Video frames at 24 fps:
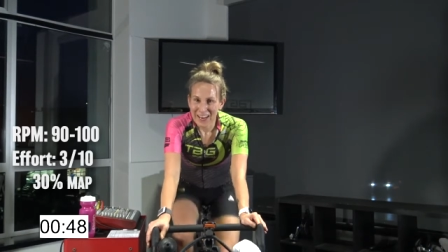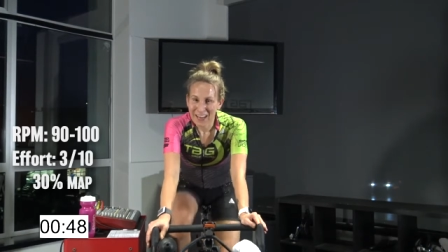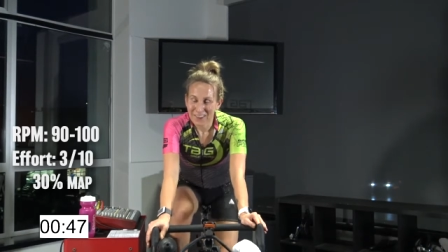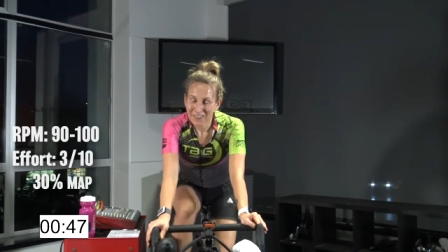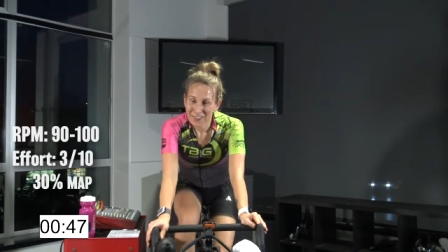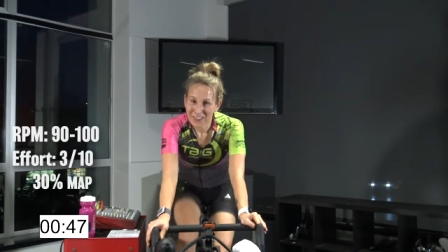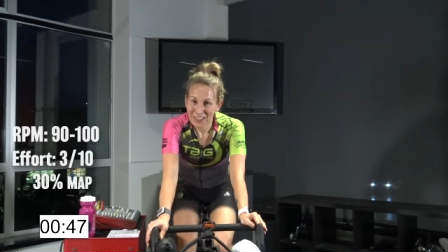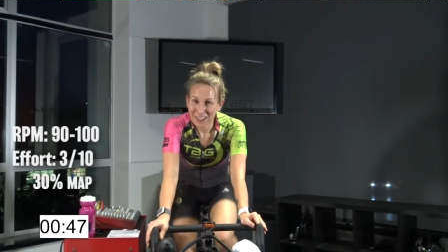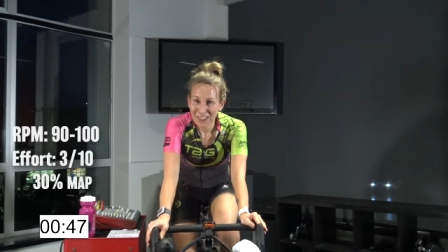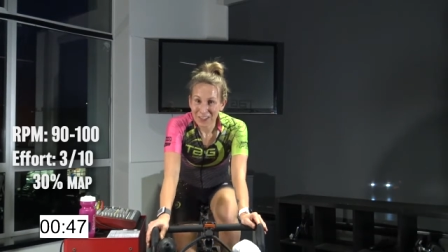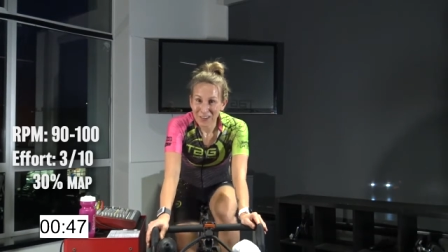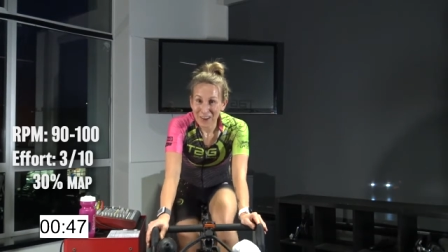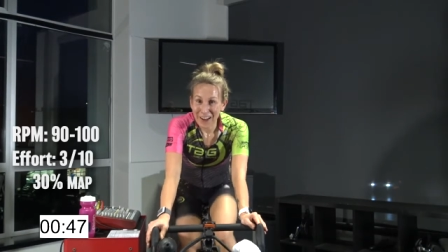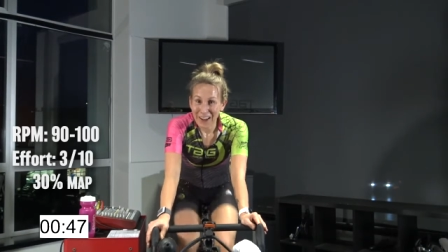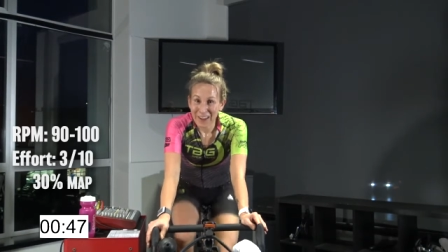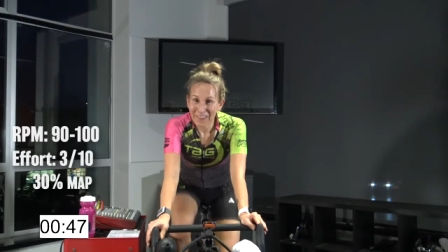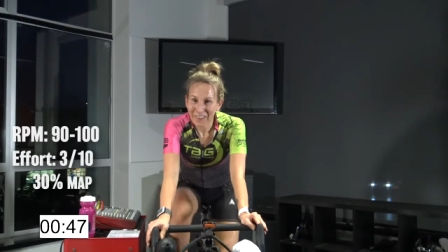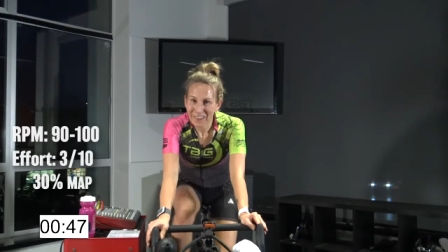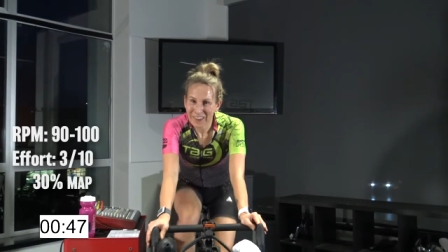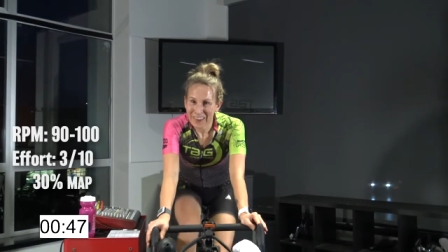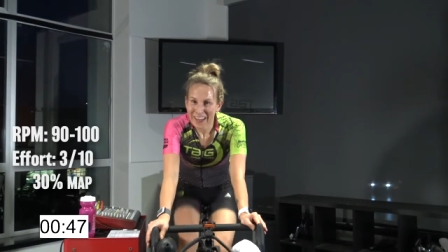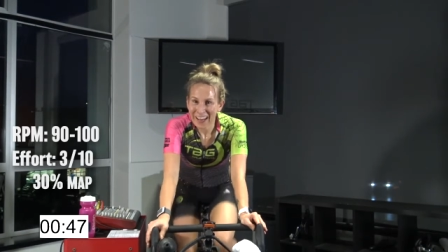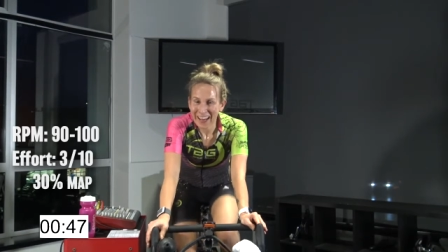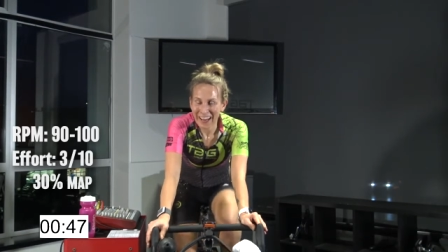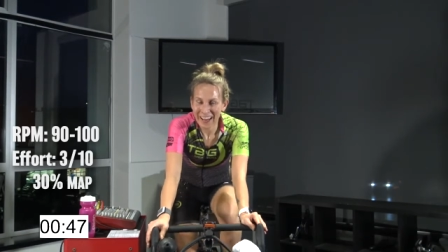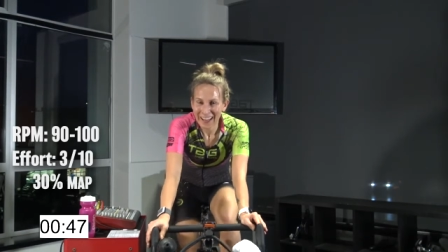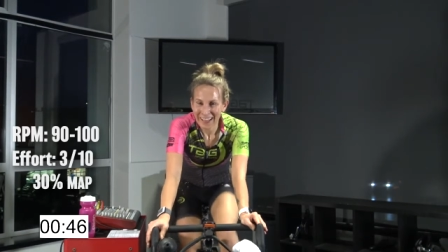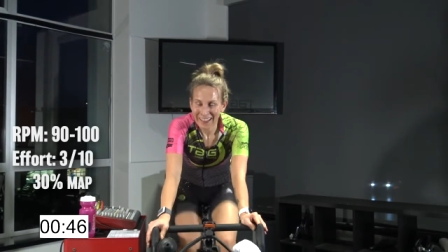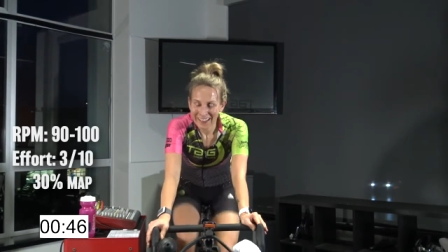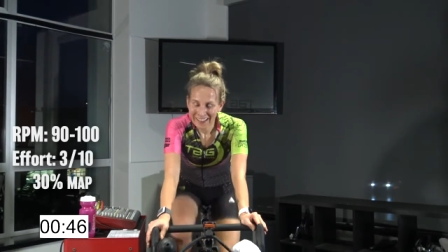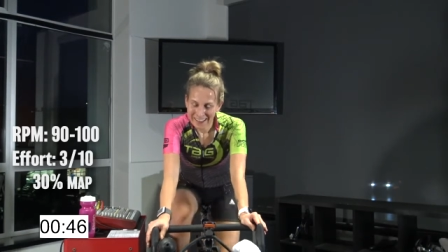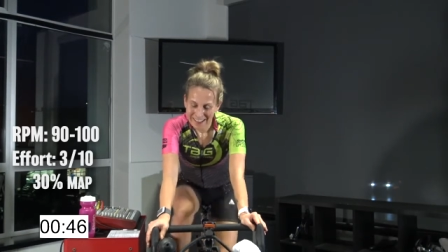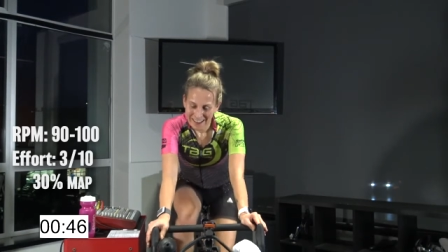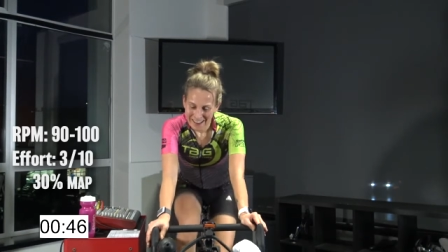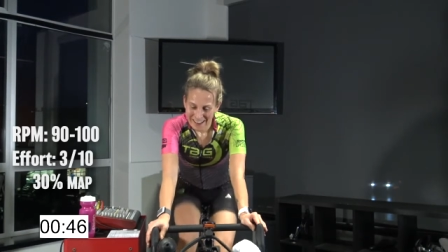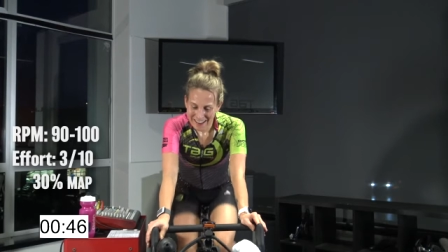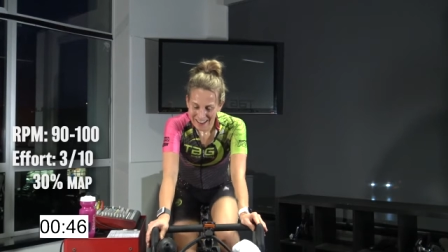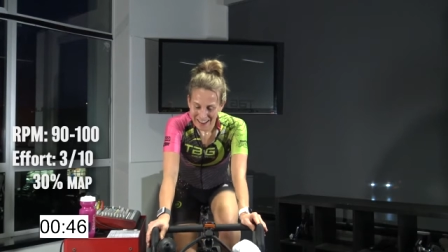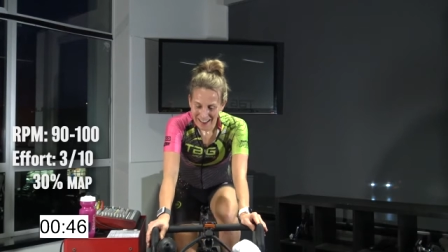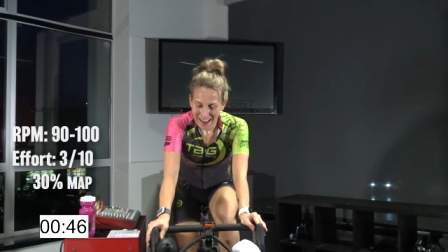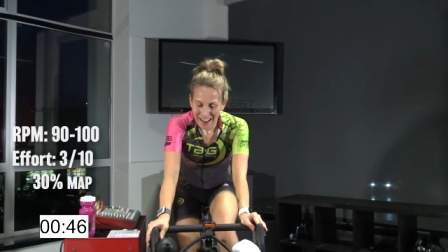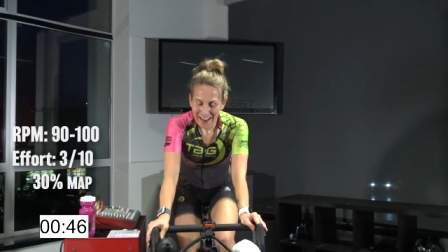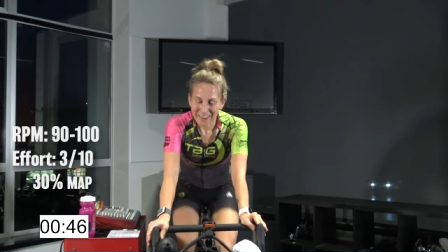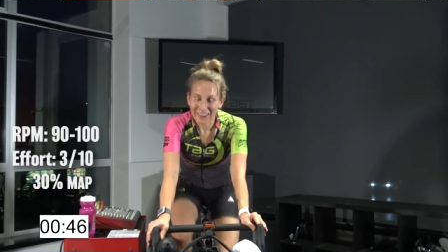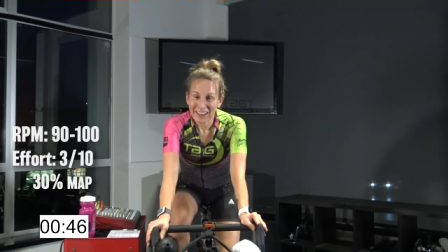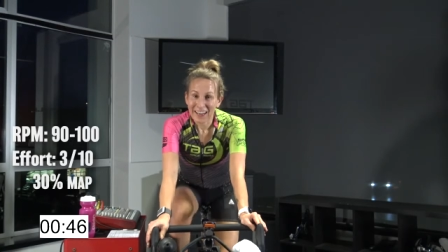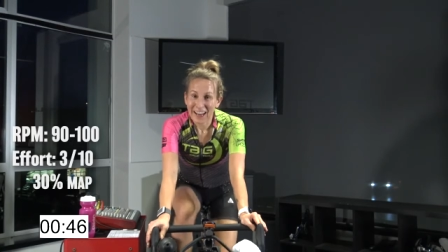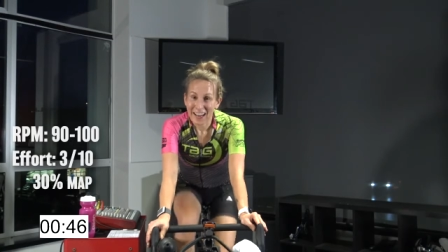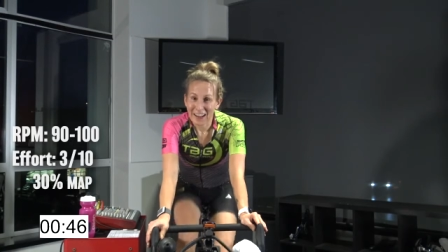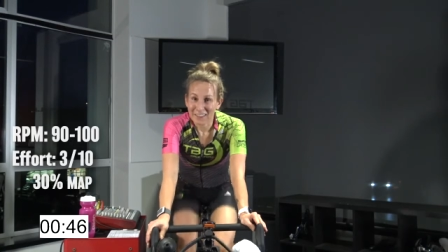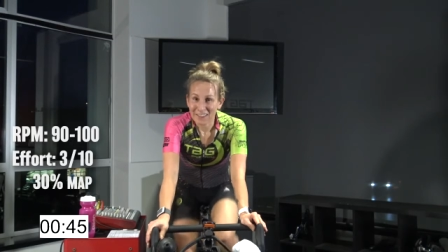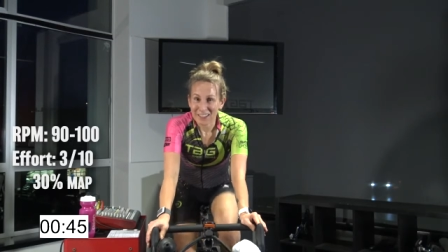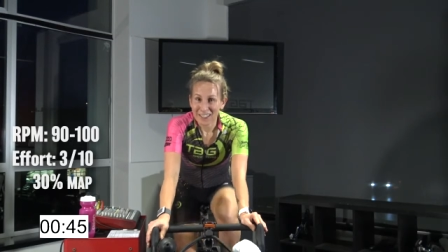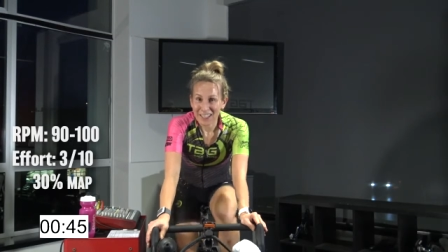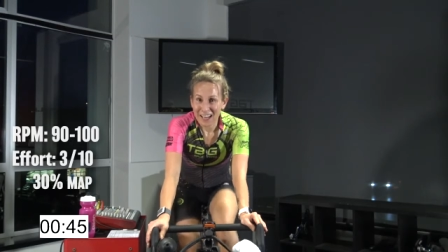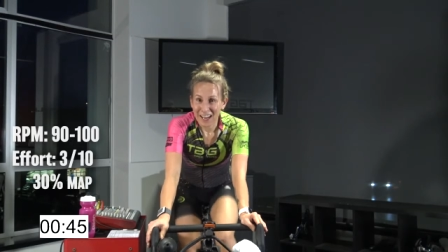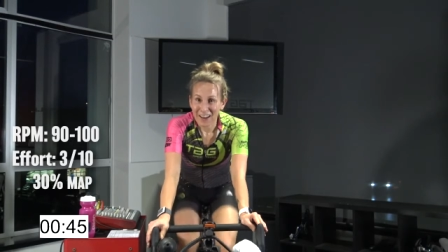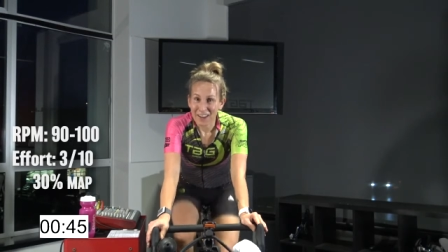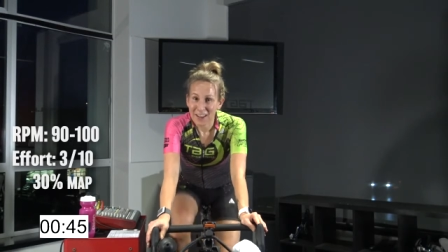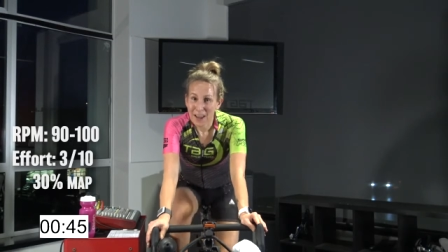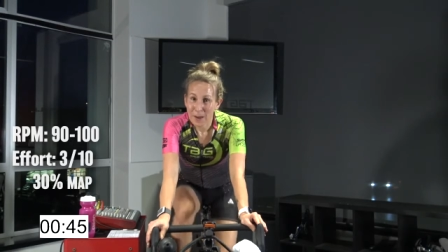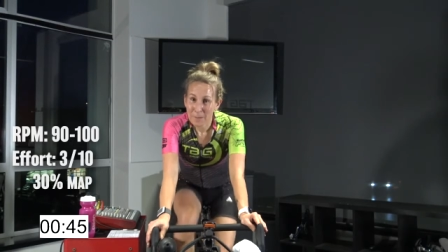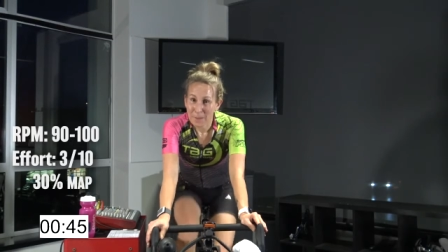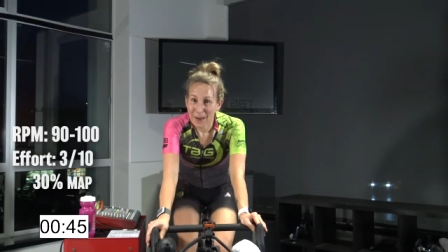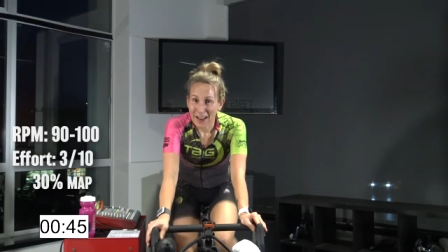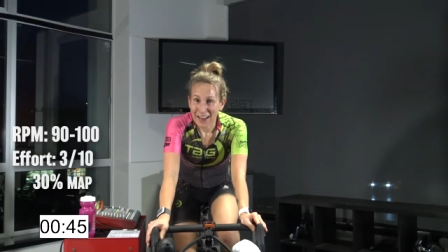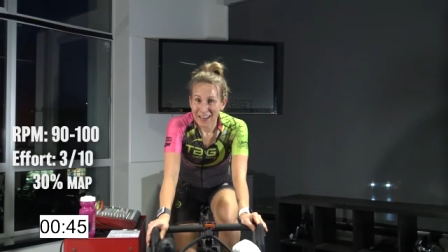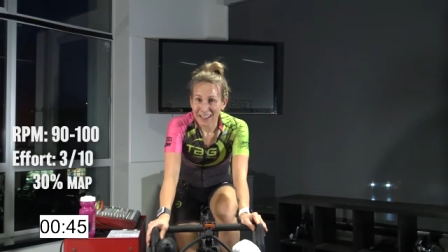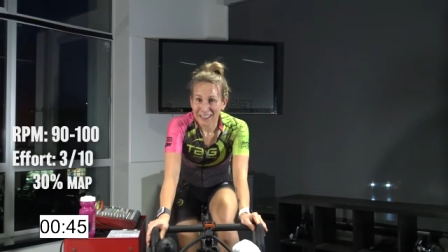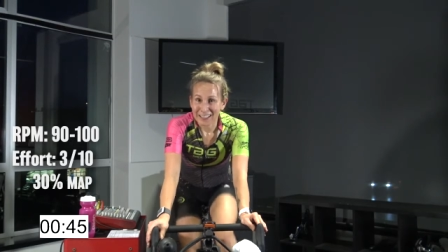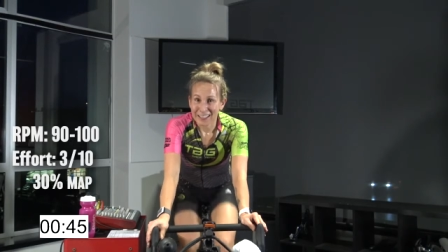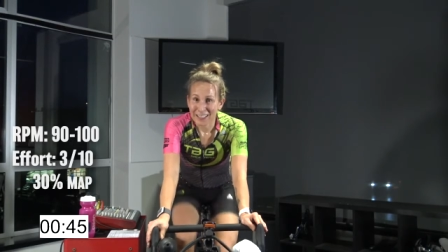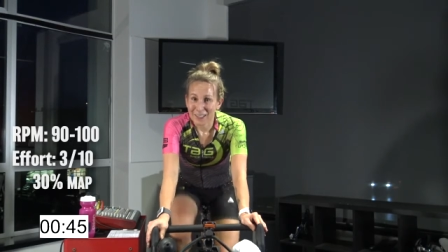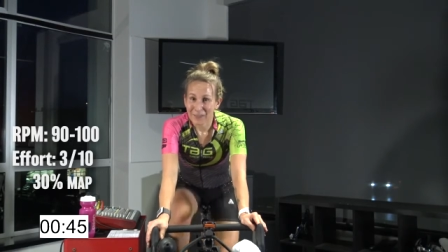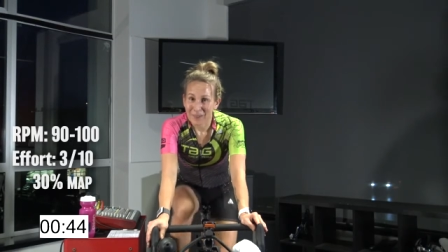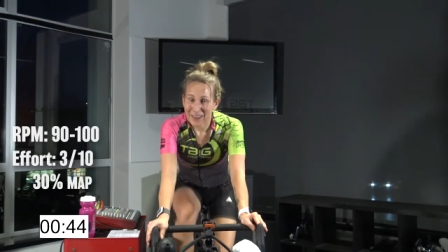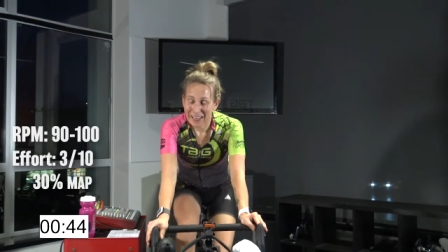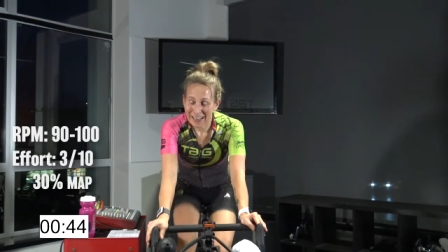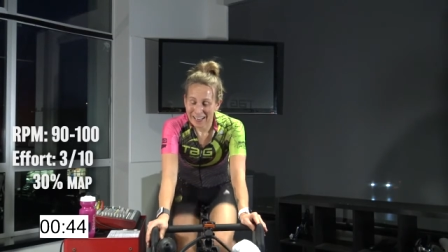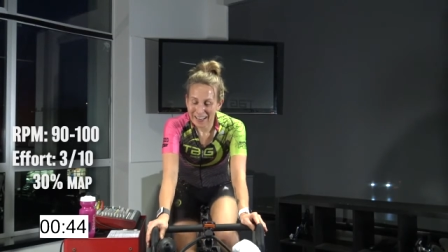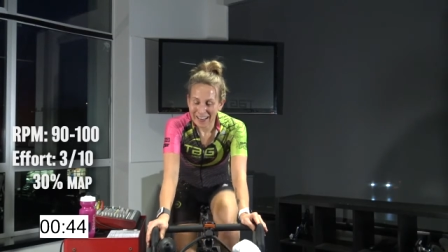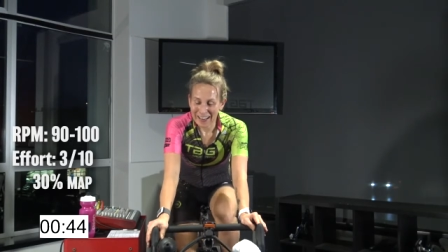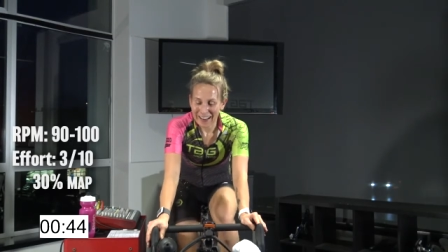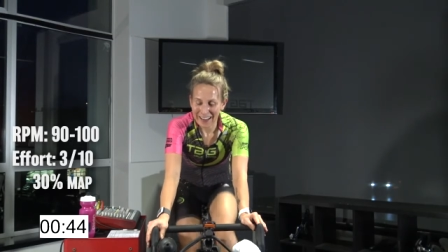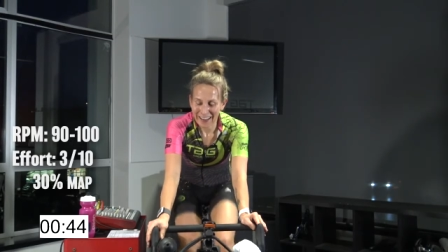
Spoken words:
after the 12th, I'm gonna have to dial that back a little bit.